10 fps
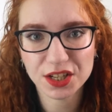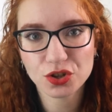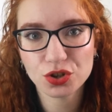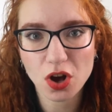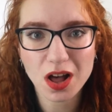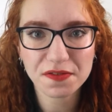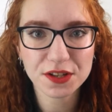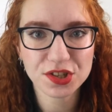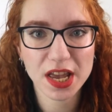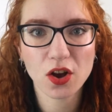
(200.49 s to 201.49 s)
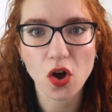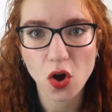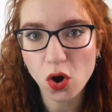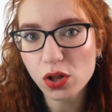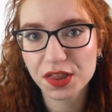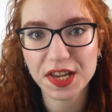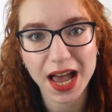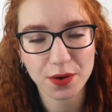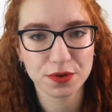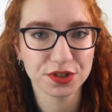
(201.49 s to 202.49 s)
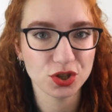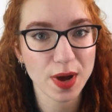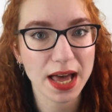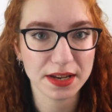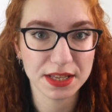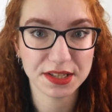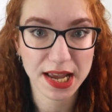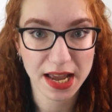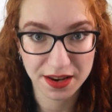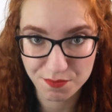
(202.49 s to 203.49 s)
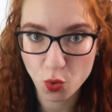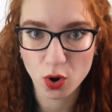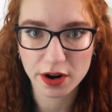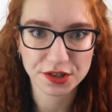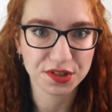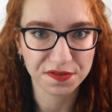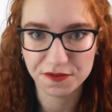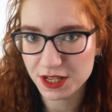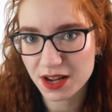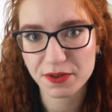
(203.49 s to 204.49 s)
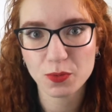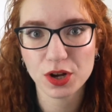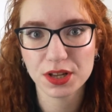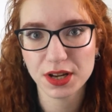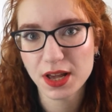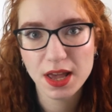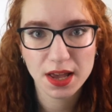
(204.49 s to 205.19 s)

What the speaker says: it could often take all the hours you had in the day and more to feed everyone,